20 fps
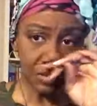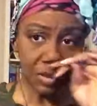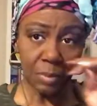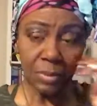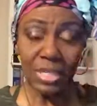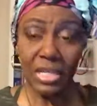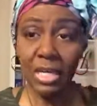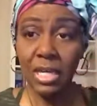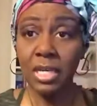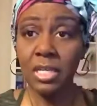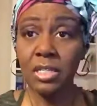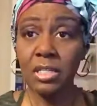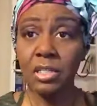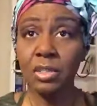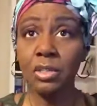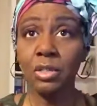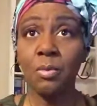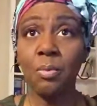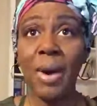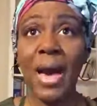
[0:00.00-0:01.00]
because
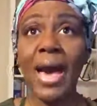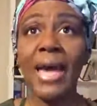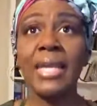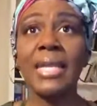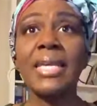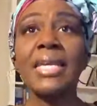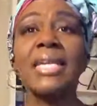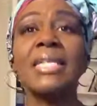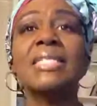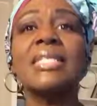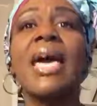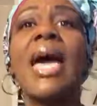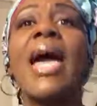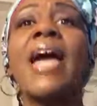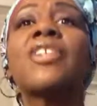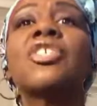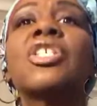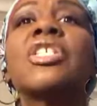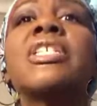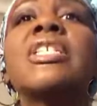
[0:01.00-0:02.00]
the body is
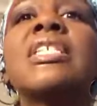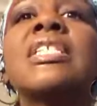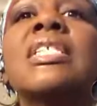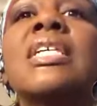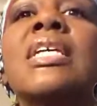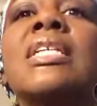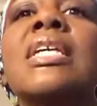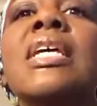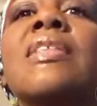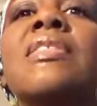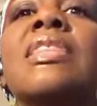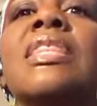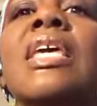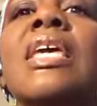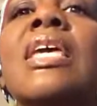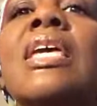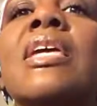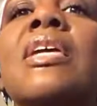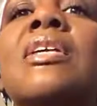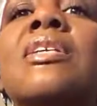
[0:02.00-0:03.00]
actually sending
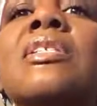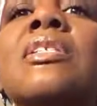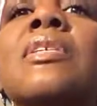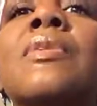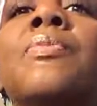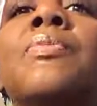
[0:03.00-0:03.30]
things